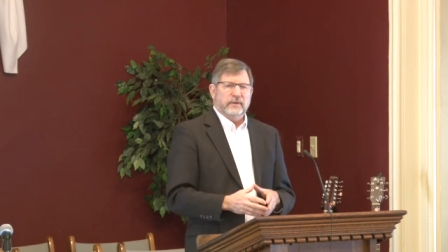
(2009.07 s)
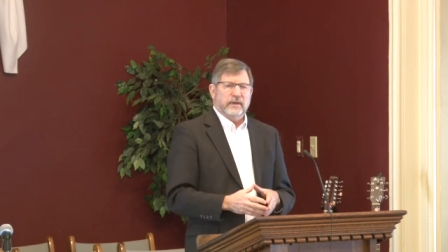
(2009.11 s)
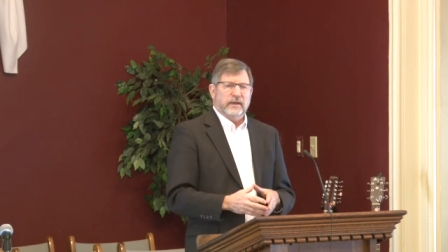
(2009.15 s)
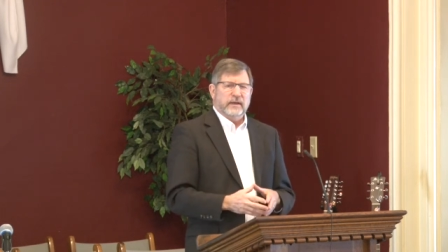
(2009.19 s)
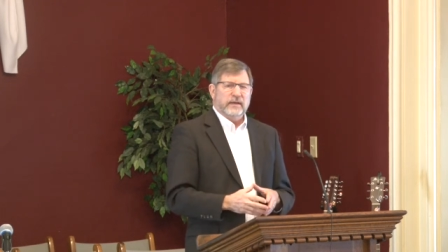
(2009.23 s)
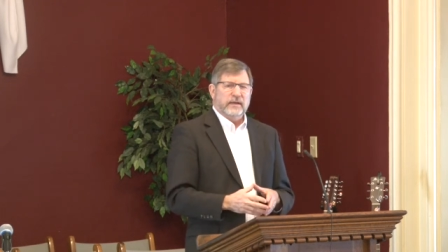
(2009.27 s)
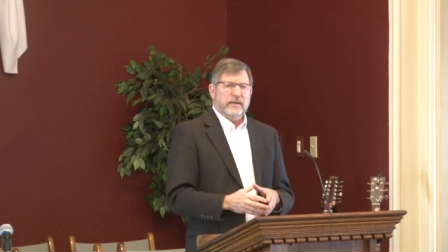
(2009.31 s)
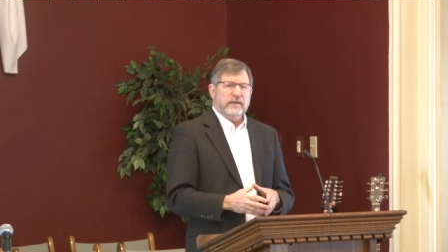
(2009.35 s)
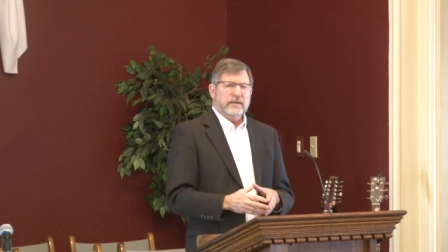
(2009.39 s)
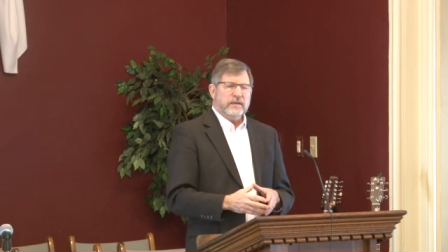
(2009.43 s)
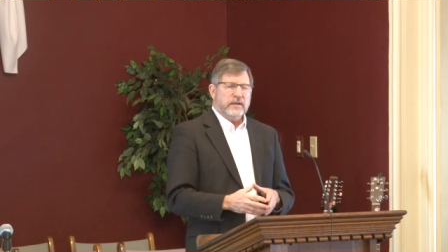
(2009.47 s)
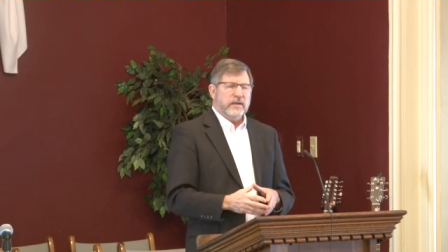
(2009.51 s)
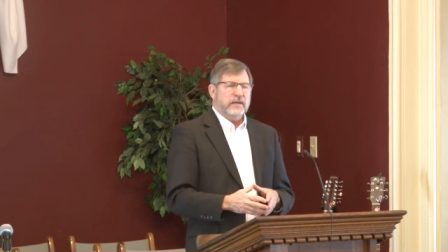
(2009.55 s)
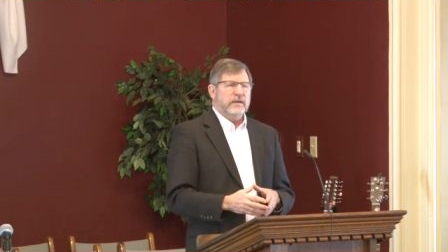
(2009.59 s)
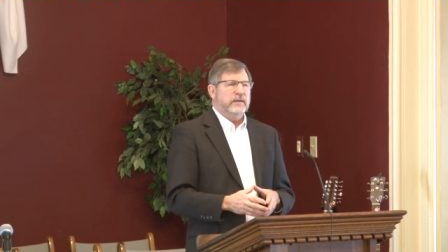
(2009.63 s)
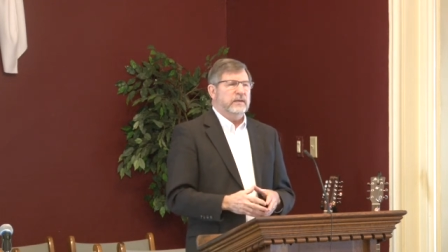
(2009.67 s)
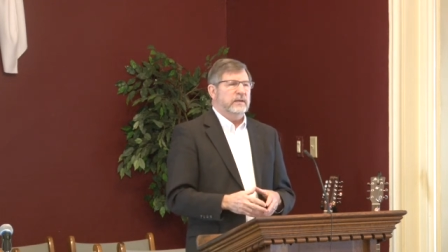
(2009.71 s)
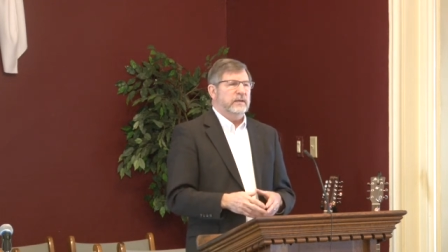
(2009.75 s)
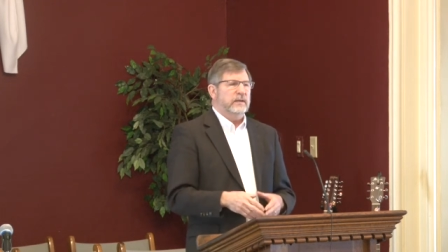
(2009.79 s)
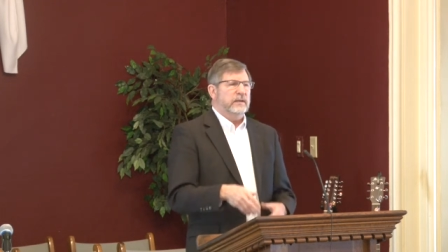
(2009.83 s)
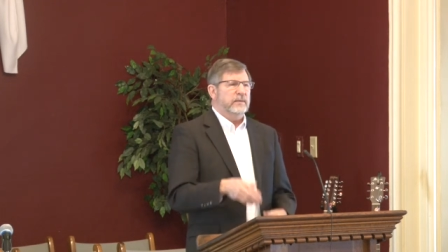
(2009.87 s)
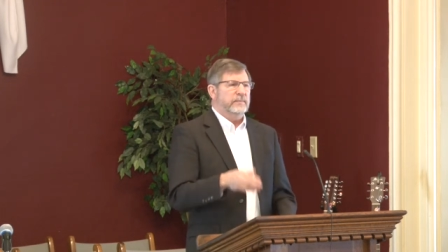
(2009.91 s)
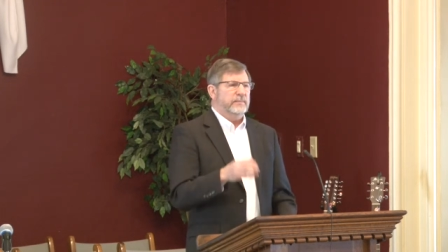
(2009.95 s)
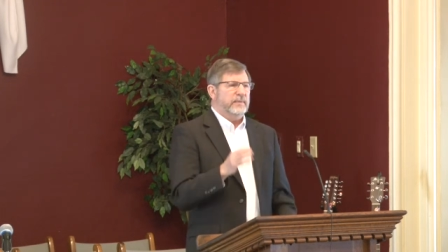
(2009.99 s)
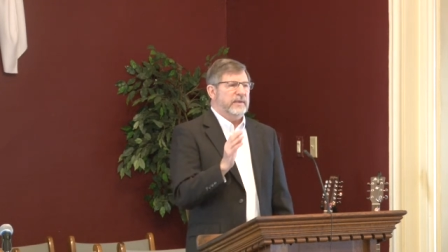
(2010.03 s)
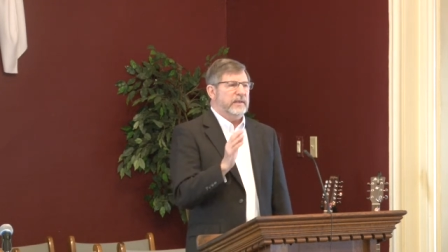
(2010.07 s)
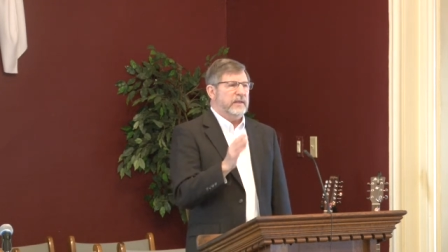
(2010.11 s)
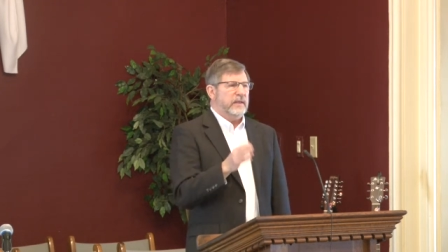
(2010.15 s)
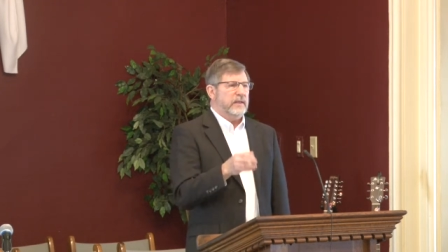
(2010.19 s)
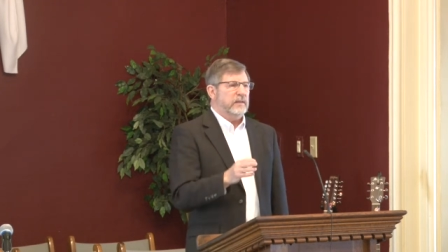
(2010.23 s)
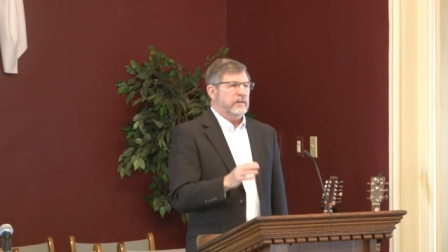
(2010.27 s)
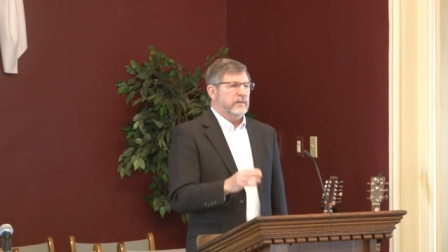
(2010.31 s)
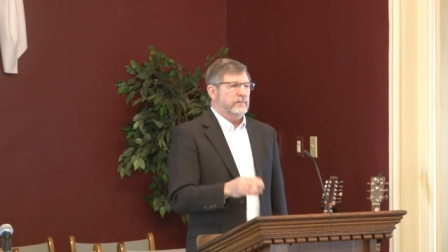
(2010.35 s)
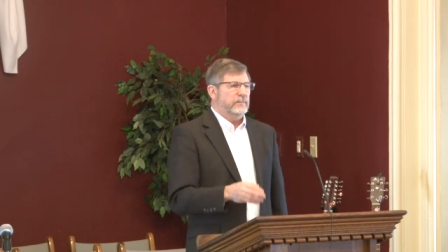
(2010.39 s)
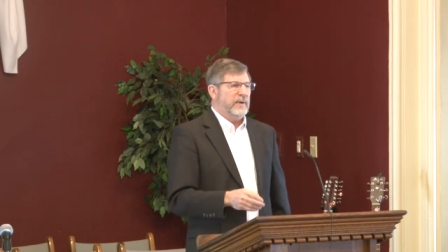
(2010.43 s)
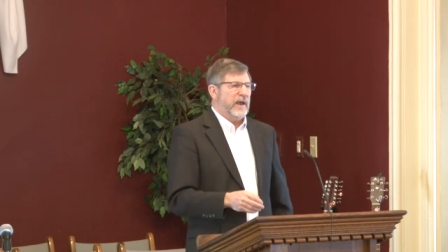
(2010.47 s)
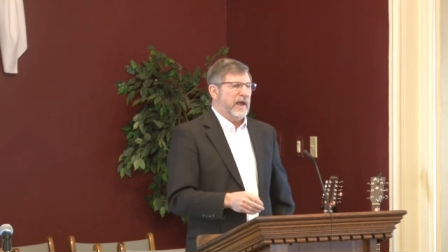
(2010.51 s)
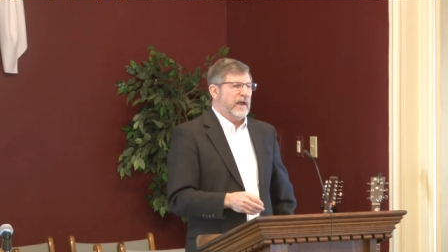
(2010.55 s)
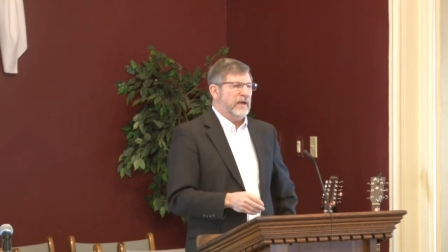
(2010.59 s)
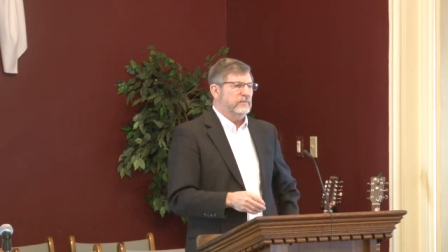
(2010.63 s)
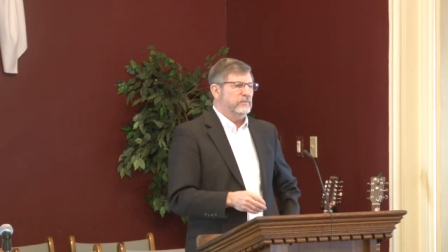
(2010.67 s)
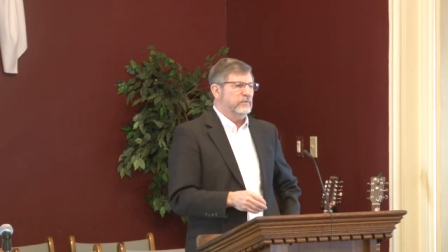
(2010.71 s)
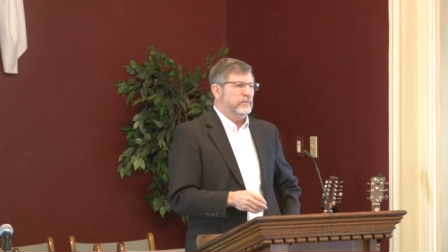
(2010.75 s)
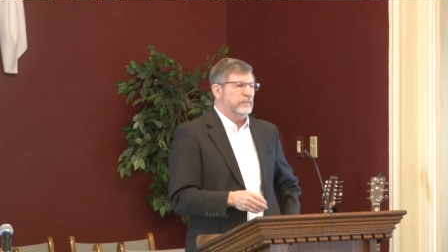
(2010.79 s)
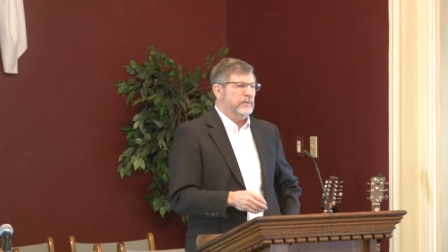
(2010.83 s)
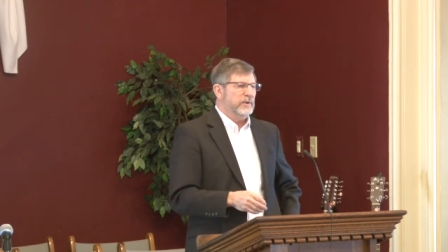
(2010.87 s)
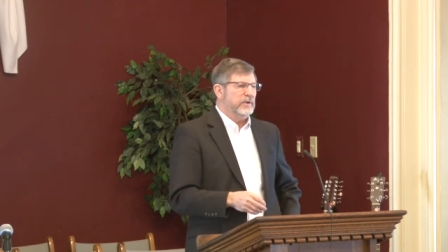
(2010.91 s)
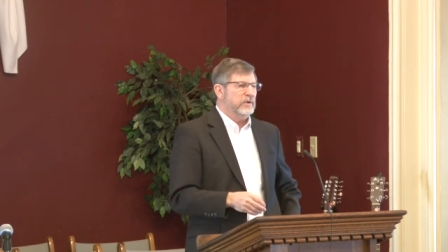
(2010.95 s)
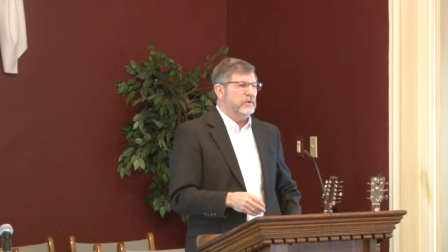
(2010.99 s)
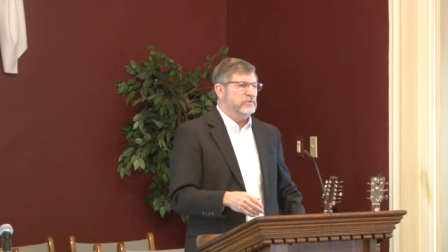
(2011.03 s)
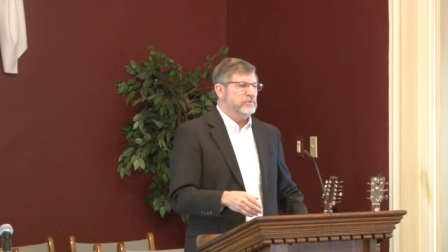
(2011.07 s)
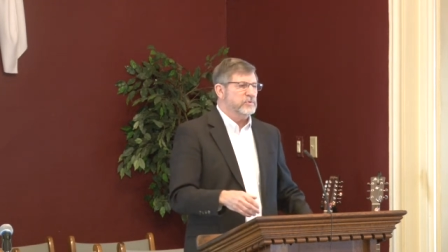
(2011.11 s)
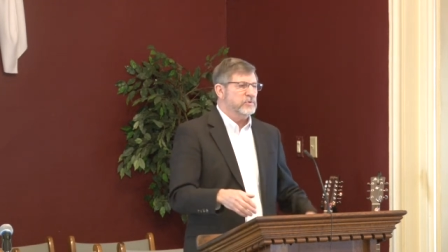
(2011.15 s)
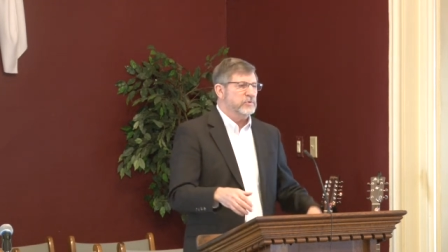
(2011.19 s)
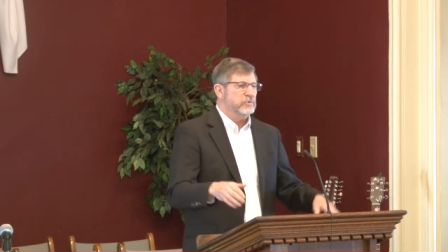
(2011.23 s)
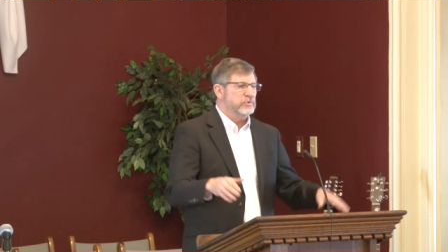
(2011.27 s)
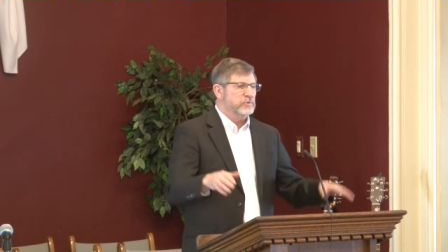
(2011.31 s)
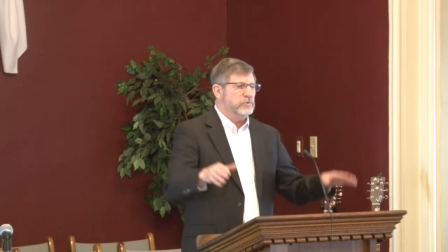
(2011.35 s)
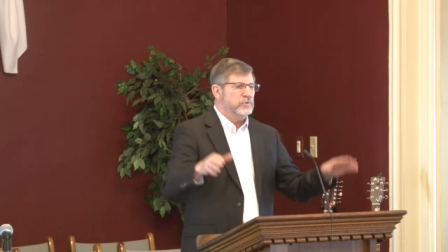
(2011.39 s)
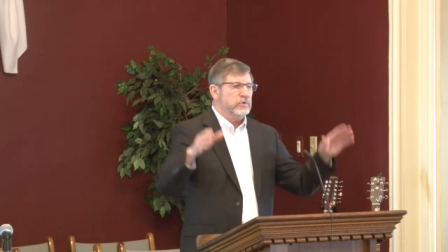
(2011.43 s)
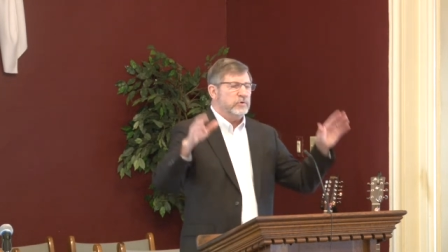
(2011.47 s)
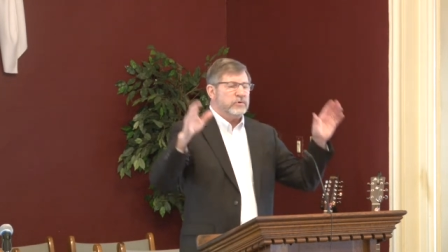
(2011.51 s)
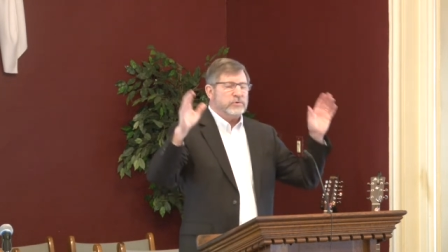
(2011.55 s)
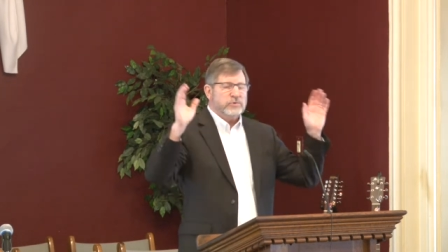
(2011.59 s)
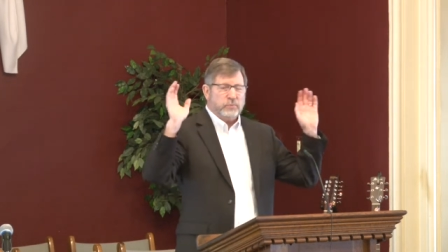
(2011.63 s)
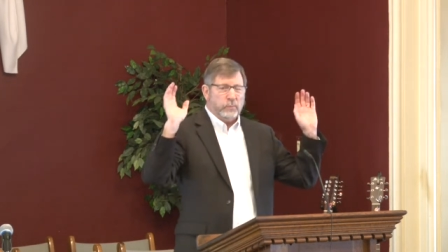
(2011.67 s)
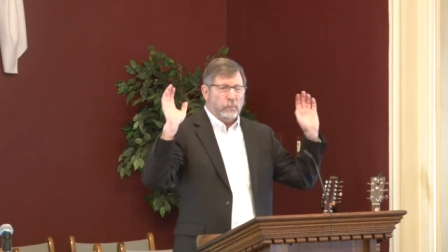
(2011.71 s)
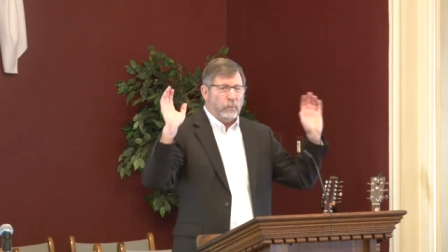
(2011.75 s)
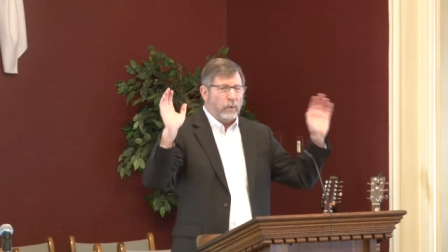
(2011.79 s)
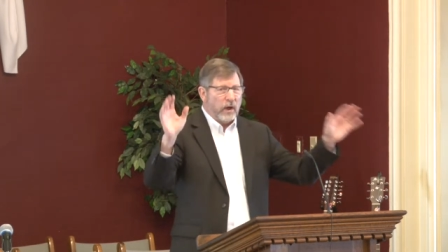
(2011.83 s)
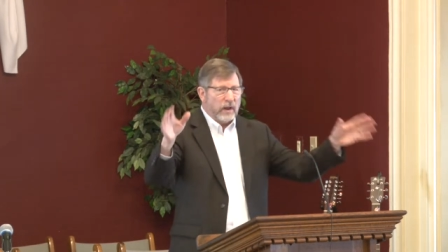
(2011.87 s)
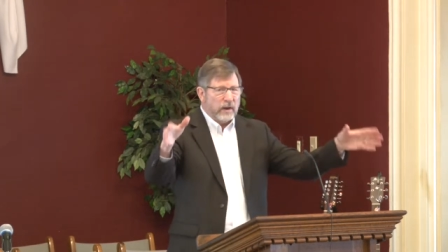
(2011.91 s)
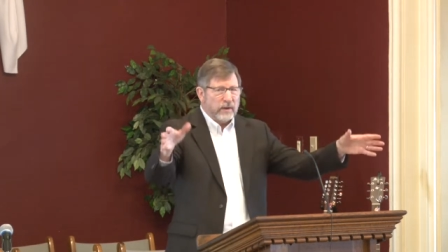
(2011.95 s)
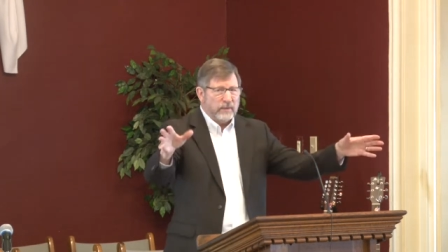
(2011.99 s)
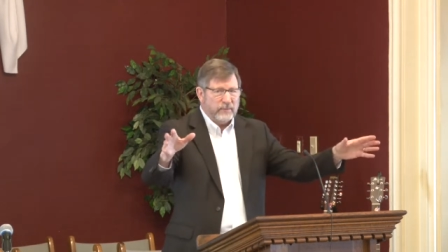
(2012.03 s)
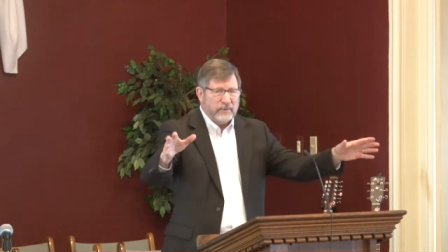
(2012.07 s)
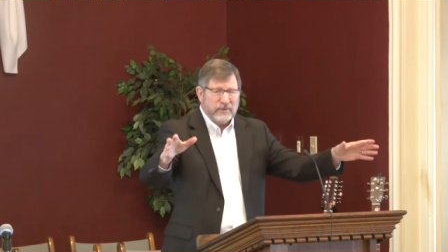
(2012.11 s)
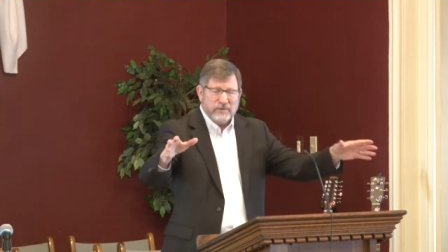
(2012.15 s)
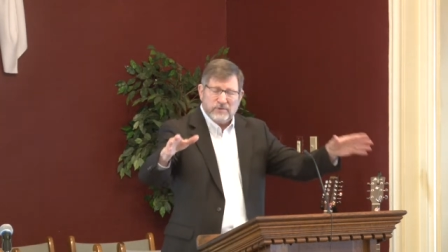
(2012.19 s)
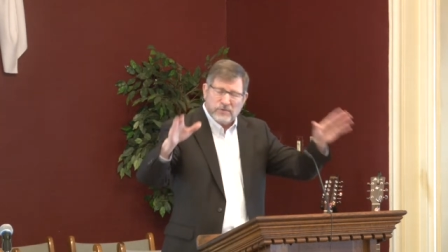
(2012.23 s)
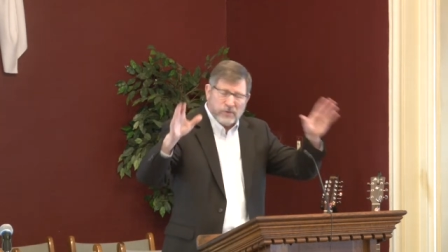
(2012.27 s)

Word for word: And he didn't. He became the pastor because the church wanted him.